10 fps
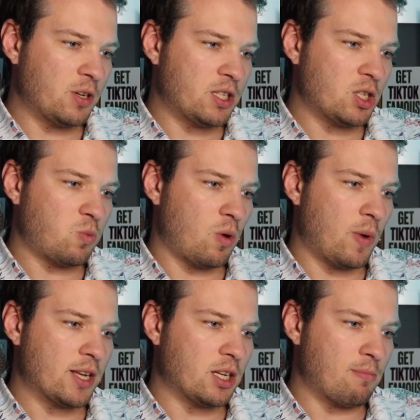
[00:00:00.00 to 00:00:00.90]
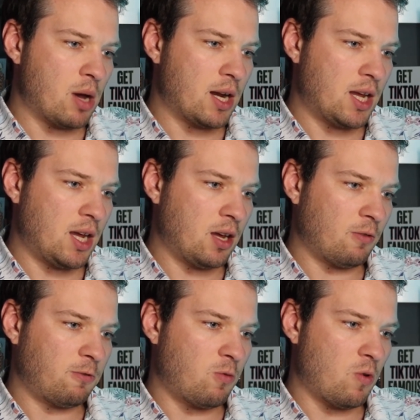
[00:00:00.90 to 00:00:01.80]
for instance, we're raising money
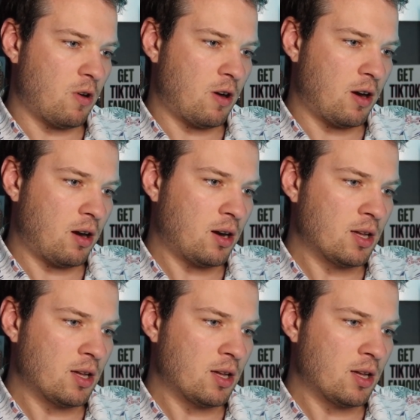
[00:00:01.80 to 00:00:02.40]
for